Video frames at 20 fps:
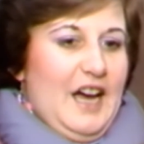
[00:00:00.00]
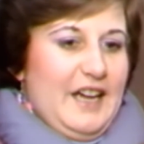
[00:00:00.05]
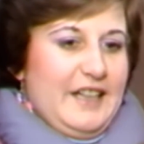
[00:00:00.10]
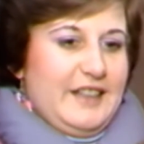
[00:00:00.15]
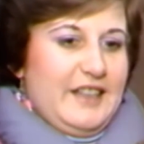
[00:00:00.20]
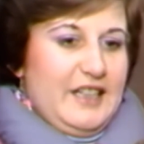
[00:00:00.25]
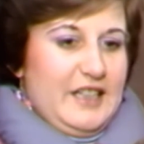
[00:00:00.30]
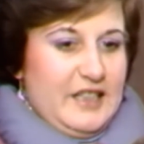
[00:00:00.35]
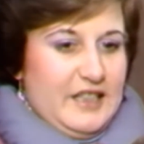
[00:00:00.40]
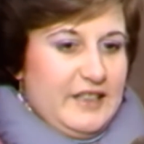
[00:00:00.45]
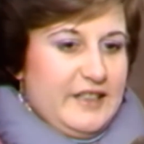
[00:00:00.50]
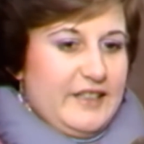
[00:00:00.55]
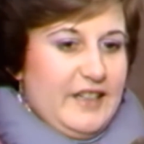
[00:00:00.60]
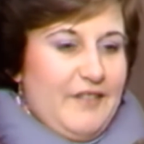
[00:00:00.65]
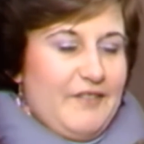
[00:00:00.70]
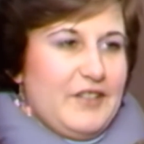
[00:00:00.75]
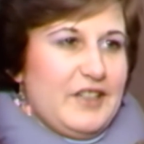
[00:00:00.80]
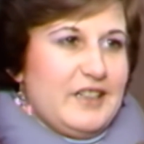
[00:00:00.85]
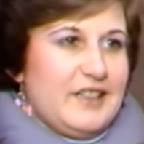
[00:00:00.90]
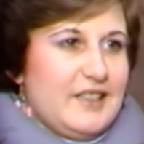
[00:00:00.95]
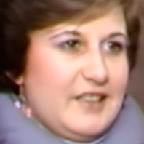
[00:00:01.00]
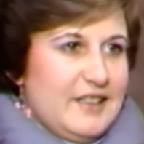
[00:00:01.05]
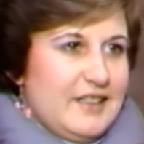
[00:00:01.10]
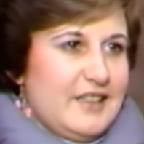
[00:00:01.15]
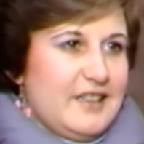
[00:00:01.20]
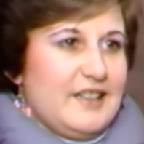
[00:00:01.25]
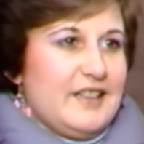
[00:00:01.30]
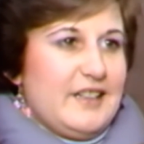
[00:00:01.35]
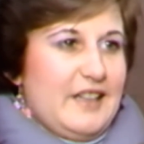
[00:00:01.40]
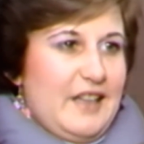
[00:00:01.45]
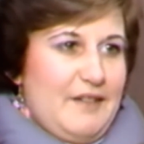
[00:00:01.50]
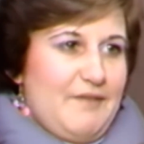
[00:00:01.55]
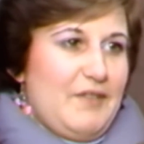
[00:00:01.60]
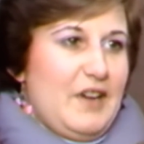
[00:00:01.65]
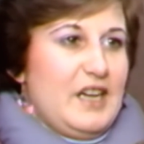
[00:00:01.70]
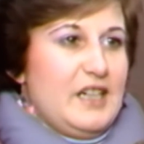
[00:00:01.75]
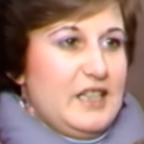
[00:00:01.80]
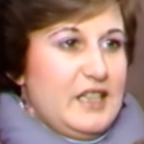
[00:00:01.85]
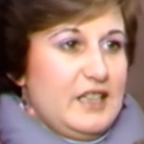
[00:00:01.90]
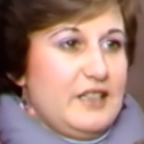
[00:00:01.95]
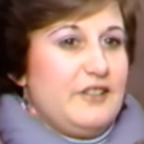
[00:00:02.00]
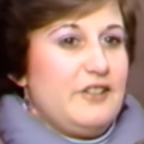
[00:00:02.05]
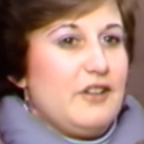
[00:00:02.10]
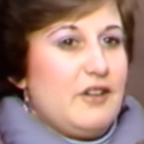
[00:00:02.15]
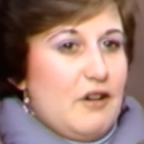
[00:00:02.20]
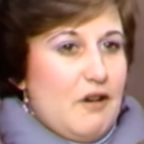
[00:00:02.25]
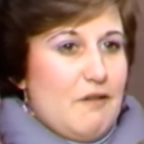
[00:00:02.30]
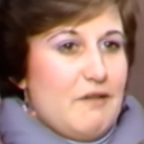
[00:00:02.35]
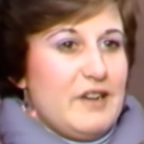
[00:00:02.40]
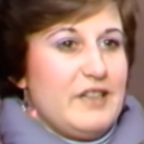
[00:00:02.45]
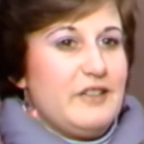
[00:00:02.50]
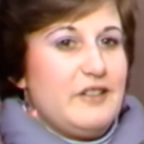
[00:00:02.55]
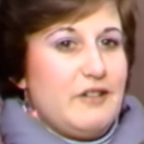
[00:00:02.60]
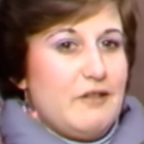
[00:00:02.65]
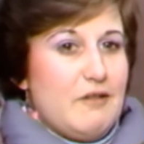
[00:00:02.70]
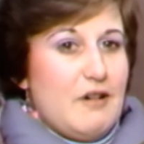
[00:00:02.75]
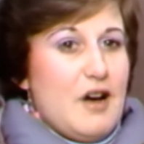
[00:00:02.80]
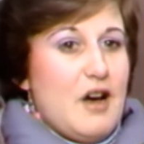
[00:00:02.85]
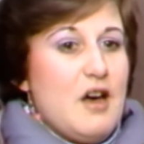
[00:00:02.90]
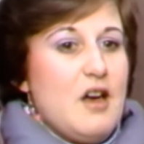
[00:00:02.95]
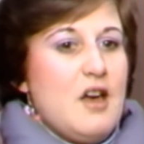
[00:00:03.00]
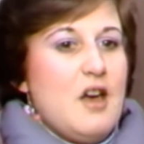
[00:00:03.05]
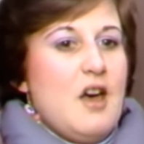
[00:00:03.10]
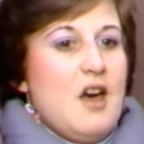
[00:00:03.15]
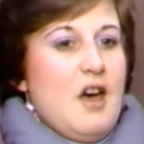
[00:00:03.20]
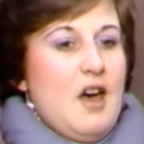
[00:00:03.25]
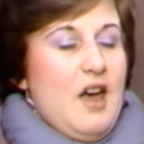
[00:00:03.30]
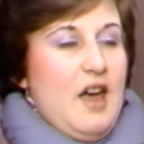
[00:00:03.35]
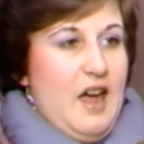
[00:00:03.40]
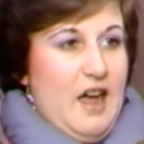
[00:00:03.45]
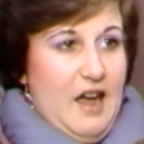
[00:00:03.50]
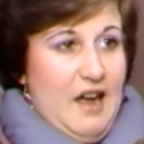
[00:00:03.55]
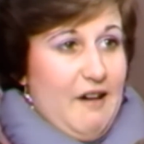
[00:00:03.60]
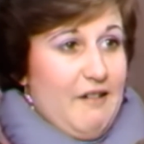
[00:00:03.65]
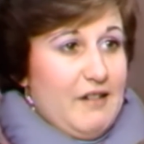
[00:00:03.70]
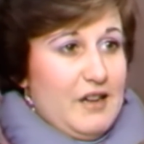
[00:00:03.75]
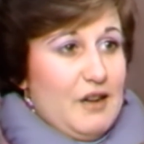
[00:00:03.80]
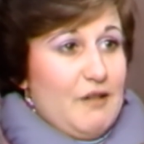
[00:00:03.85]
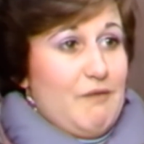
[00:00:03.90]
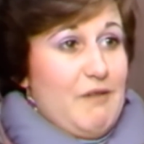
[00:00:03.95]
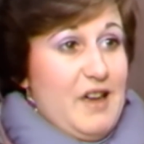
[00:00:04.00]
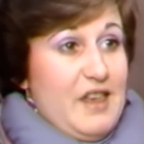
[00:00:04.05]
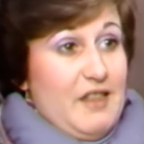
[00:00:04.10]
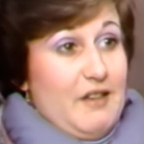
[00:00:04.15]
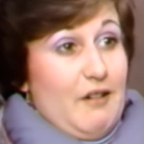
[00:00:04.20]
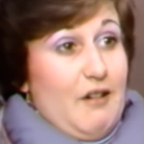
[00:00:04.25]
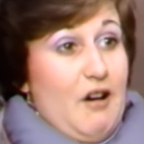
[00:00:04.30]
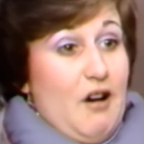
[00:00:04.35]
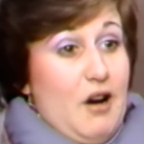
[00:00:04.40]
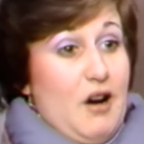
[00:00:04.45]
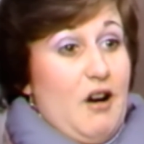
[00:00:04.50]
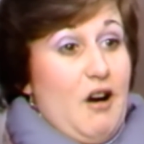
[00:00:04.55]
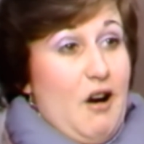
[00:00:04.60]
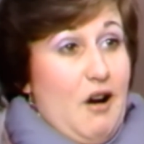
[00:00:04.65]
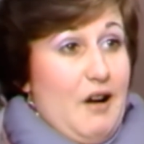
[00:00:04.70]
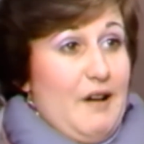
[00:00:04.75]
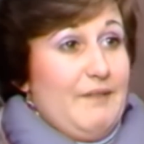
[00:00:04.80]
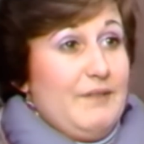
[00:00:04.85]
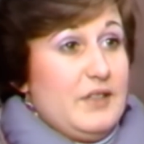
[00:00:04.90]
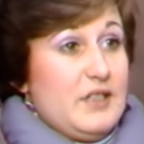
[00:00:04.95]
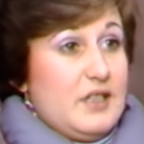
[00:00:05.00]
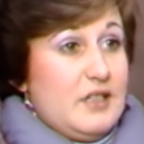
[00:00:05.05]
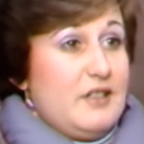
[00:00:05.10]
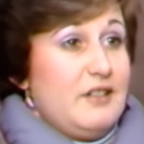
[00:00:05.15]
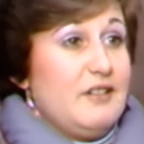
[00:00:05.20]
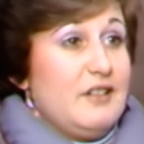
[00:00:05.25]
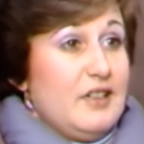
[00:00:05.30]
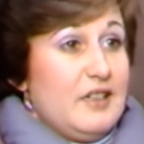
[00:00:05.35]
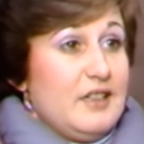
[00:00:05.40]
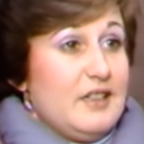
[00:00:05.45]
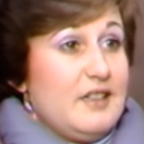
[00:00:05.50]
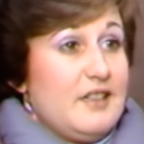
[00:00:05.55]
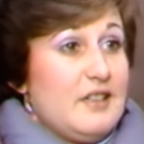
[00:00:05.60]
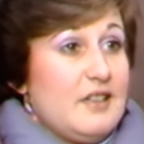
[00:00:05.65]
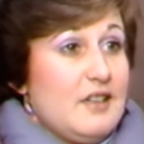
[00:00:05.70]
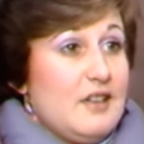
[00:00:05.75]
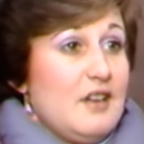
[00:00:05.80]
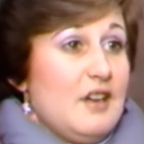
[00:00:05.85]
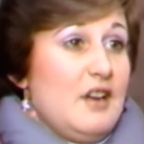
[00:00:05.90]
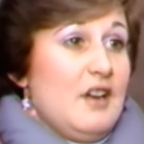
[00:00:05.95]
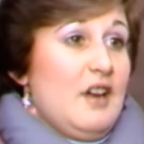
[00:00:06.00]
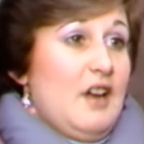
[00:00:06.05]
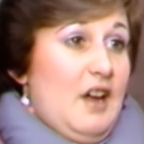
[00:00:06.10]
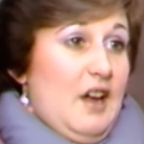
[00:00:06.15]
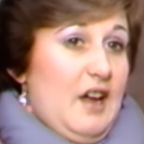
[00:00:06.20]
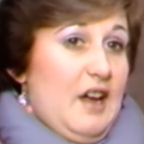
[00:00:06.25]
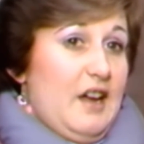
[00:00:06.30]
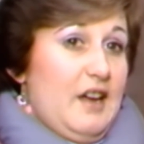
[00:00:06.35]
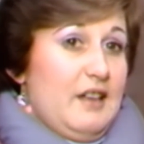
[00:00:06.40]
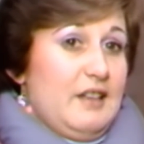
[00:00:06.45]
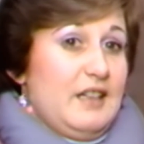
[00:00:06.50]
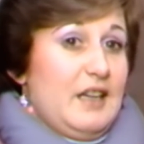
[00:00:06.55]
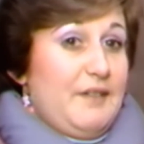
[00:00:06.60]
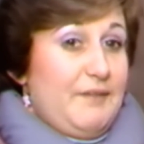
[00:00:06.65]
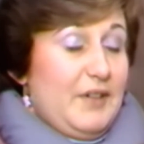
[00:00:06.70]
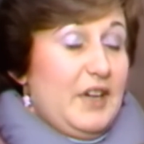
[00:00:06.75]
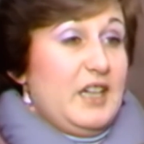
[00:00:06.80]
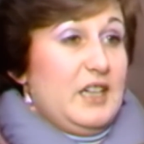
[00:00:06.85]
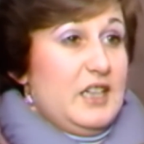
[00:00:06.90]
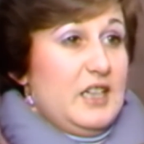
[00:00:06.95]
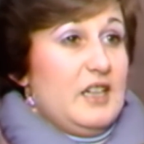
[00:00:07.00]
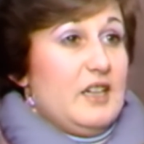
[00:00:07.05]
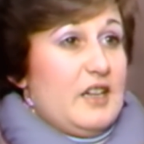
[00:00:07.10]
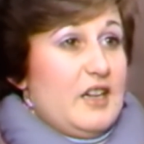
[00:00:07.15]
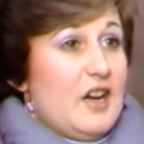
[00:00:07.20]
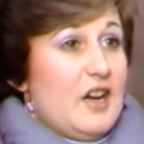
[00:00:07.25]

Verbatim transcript: I think in some instances they may need to go into a area where there are armed students and they may need a